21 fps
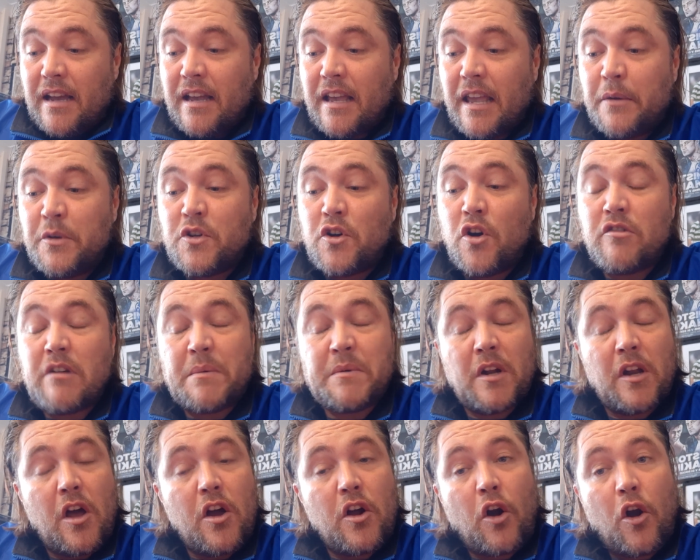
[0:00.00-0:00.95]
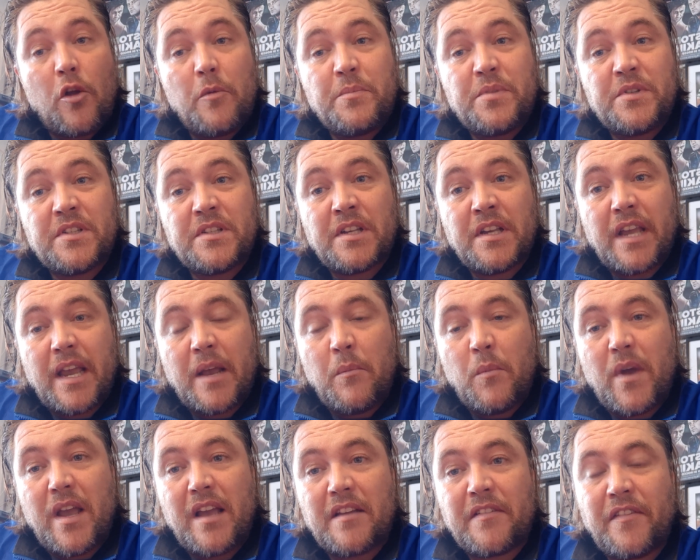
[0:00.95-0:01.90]
He was going around a lot of clubs
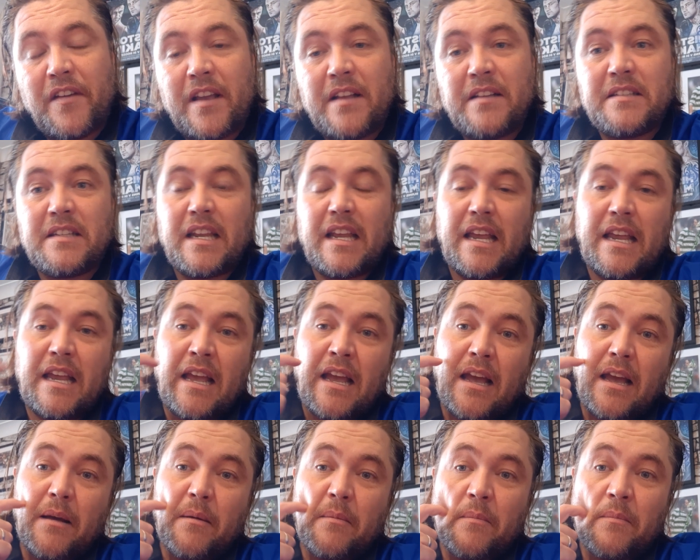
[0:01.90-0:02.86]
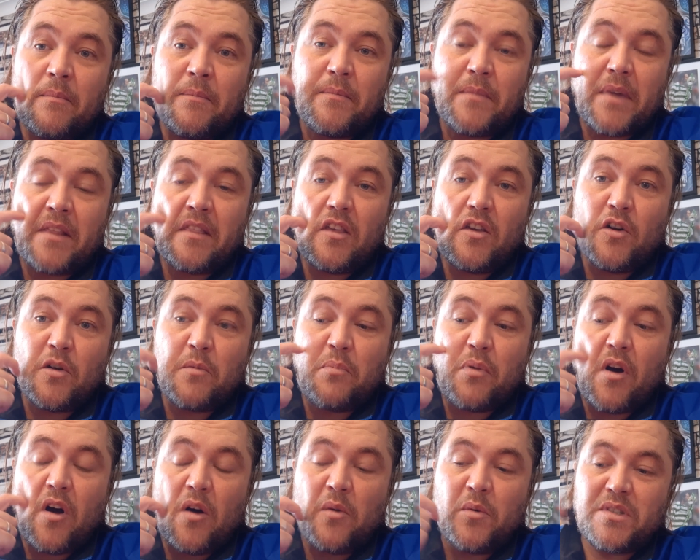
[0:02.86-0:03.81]
in Wakefield, and the young
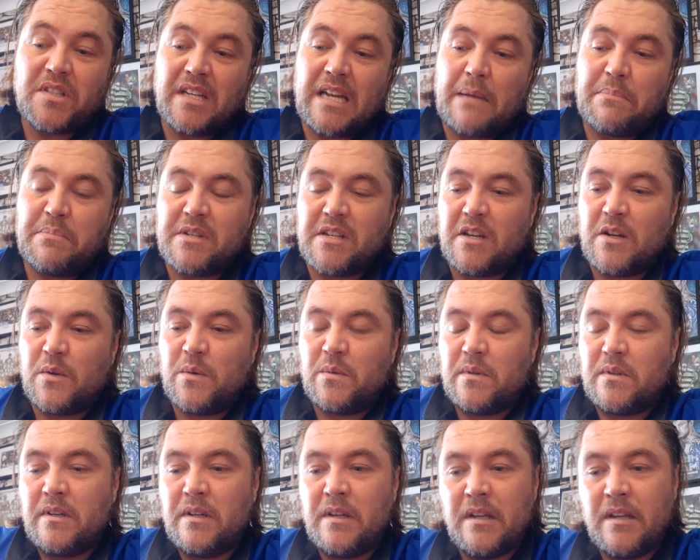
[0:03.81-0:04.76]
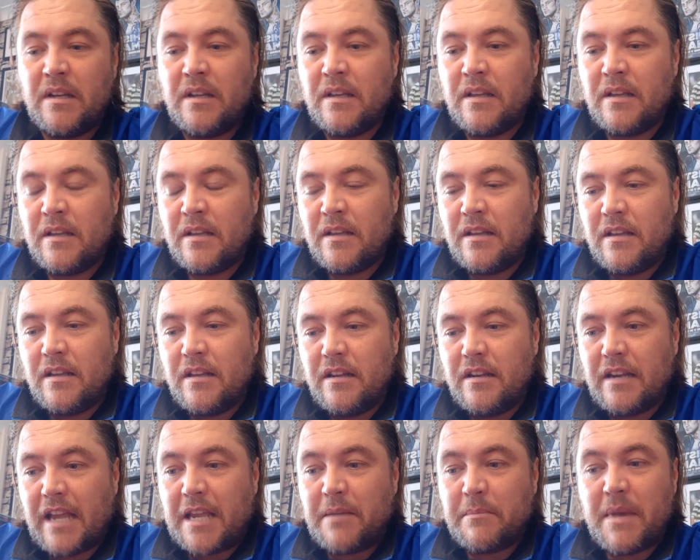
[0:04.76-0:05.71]
Paul was an absolute
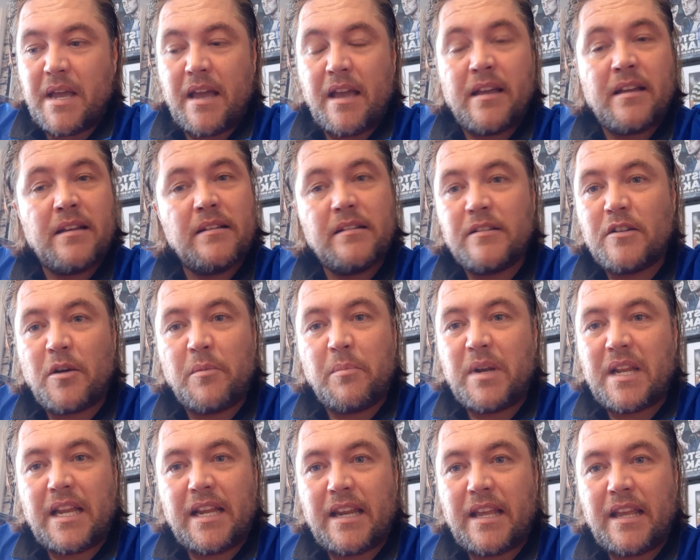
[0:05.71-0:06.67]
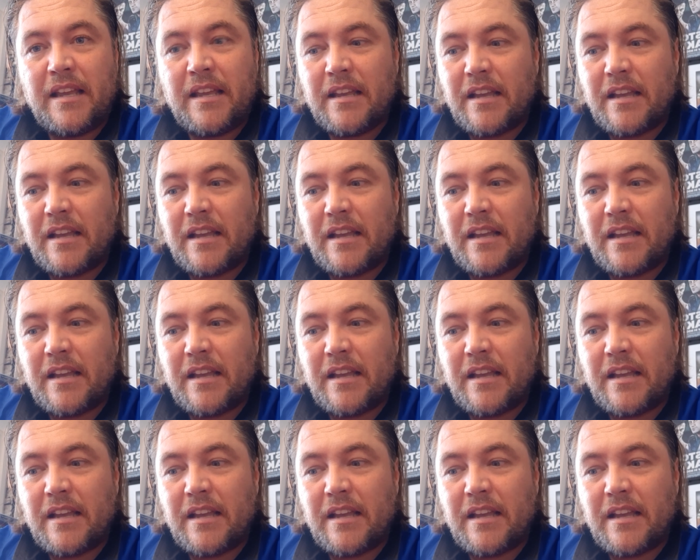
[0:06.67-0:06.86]
nightmare completely.